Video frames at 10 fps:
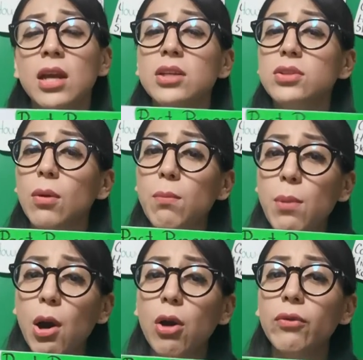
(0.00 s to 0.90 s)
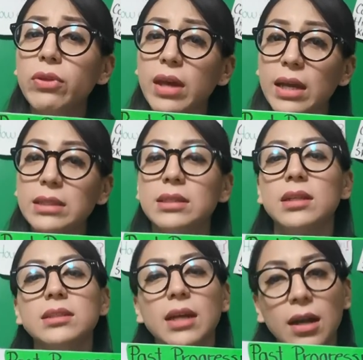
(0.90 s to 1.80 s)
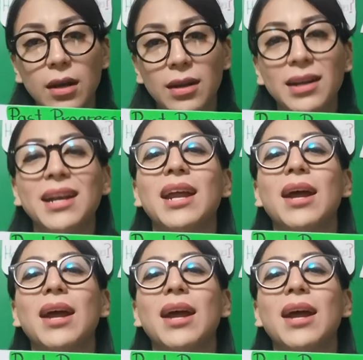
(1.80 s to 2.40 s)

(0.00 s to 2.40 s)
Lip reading: So both cases are